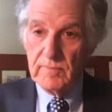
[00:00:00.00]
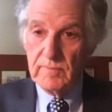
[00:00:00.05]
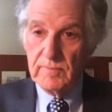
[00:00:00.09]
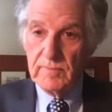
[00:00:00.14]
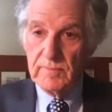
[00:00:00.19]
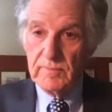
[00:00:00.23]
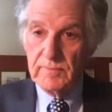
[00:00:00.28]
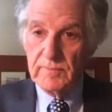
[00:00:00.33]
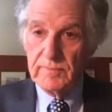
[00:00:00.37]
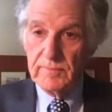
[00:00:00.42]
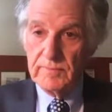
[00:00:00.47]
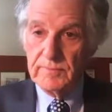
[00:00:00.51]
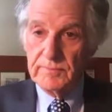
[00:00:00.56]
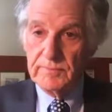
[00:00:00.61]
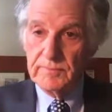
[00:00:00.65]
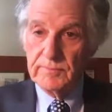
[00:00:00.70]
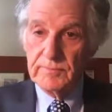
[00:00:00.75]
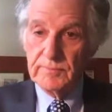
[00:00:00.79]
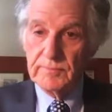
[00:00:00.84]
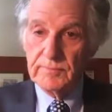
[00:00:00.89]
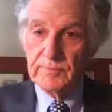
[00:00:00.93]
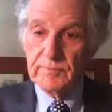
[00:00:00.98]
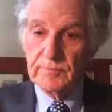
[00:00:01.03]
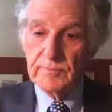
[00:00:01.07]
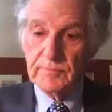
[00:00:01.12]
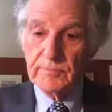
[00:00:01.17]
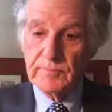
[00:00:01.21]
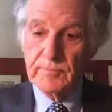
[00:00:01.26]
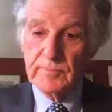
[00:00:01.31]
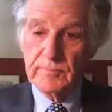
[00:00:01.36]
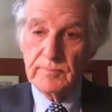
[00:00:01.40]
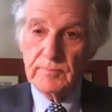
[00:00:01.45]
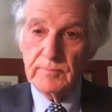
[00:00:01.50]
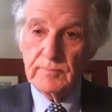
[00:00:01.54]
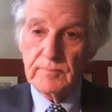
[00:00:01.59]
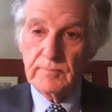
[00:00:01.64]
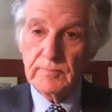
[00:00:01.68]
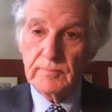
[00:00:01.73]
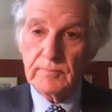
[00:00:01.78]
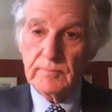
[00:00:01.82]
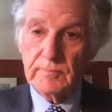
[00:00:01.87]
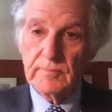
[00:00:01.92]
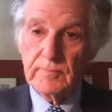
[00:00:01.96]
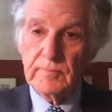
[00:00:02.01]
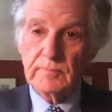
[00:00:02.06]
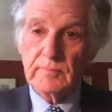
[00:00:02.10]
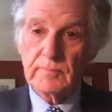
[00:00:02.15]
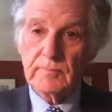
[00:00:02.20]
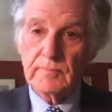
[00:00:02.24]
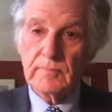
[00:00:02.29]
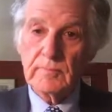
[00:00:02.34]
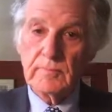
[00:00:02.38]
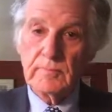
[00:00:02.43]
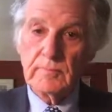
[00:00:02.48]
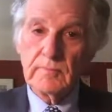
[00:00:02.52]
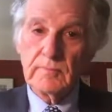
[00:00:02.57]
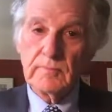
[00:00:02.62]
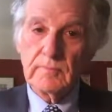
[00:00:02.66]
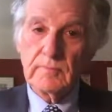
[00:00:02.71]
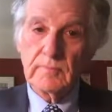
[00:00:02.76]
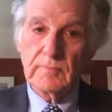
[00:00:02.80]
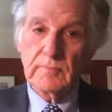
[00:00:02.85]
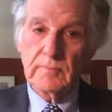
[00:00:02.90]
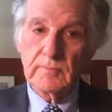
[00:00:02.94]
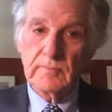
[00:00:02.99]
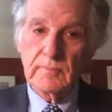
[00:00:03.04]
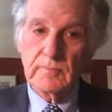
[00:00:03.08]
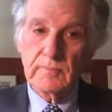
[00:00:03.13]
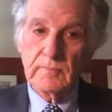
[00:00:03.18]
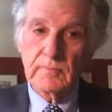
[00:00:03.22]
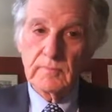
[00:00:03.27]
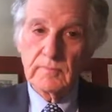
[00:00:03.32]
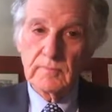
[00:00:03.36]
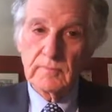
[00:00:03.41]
(silence)